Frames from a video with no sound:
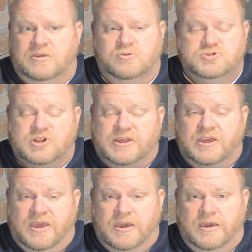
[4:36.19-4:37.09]

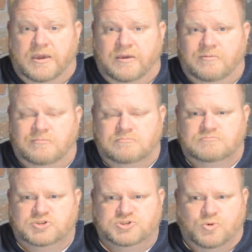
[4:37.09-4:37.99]
Usually a
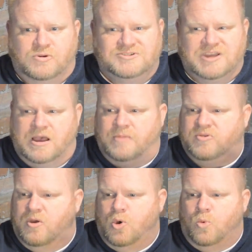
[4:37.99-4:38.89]

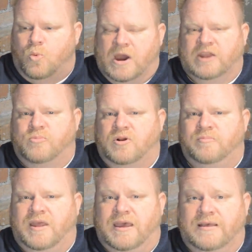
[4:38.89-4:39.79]
short-topped,
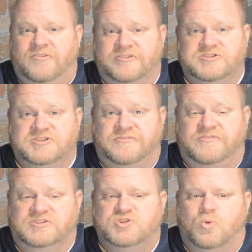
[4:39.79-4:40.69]
wide-brimmed hat such as a
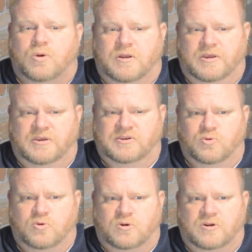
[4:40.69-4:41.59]
fedora
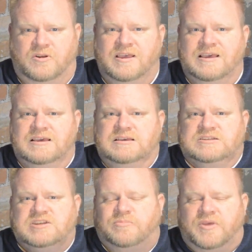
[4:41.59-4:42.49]
or
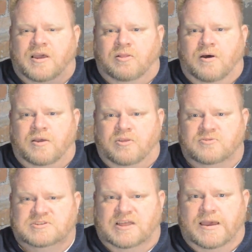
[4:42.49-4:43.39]
something along
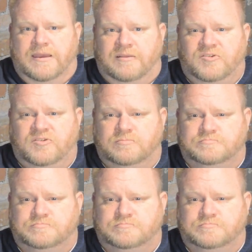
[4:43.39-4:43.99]
those lines.